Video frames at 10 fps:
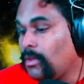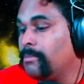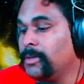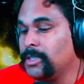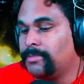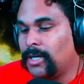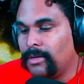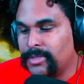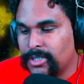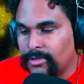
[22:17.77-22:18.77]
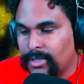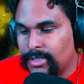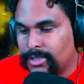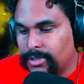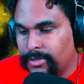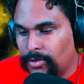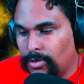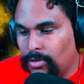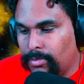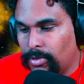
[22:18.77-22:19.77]
Billy Bob is the grandson of a
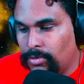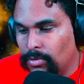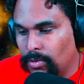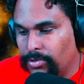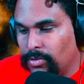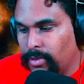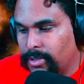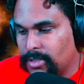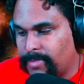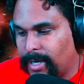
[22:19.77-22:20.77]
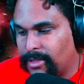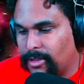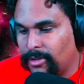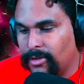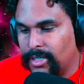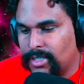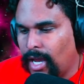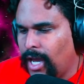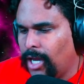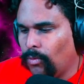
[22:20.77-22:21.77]
hobo who rode the rails back in the 30s
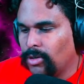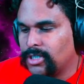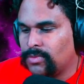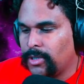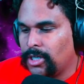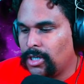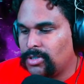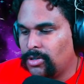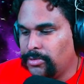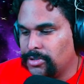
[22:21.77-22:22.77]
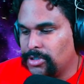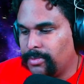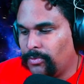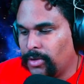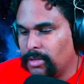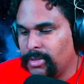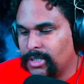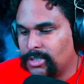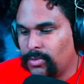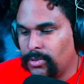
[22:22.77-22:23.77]
and worked his way up to ownership of one of the
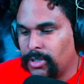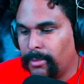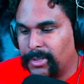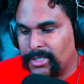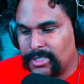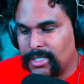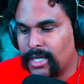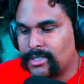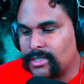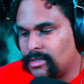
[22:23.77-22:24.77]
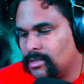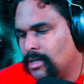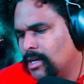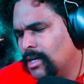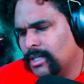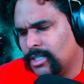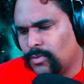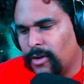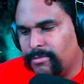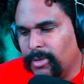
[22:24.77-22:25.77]
biggest oil companies in Texas. His
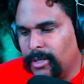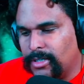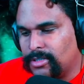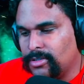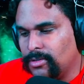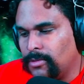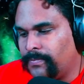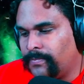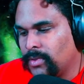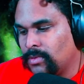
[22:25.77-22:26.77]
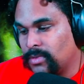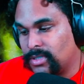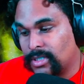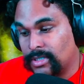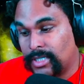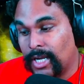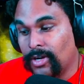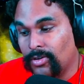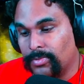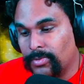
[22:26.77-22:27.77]
wife, Betty Sue, was
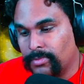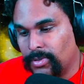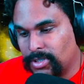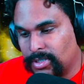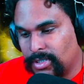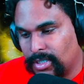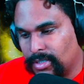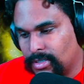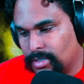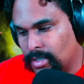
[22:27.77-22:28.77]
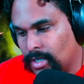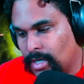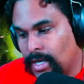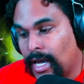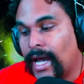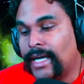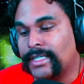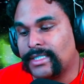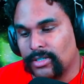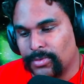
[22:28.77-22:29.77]
terrible motion sickness, has
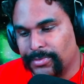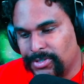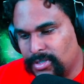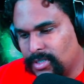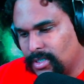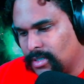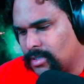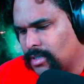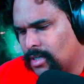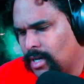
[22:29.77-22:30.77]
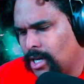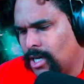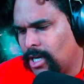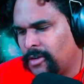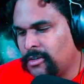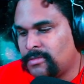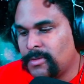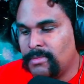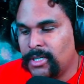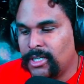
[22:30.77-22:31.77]
terrible motion sickness. We spent
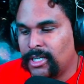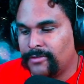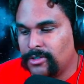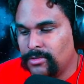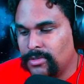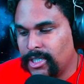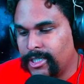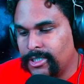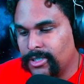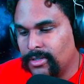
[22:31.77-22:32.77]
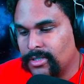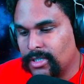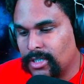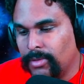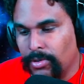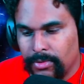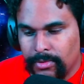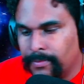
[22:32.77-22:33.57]
many an afternoon taking turns in the commode.